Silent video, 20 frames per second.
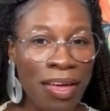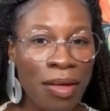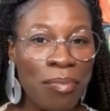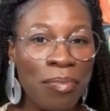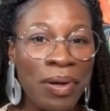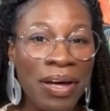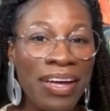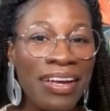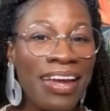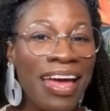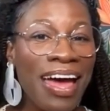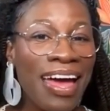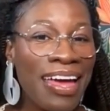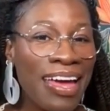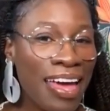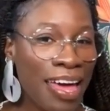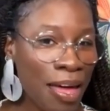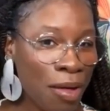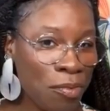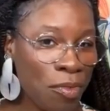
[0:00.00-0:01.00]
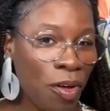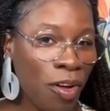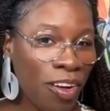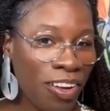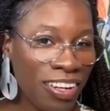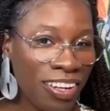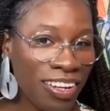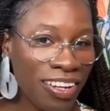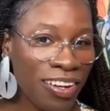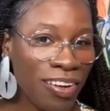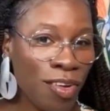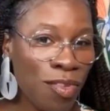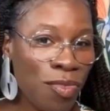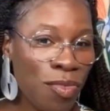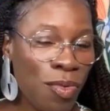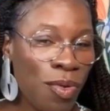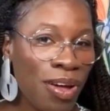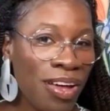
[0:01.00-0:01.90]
but I am on here for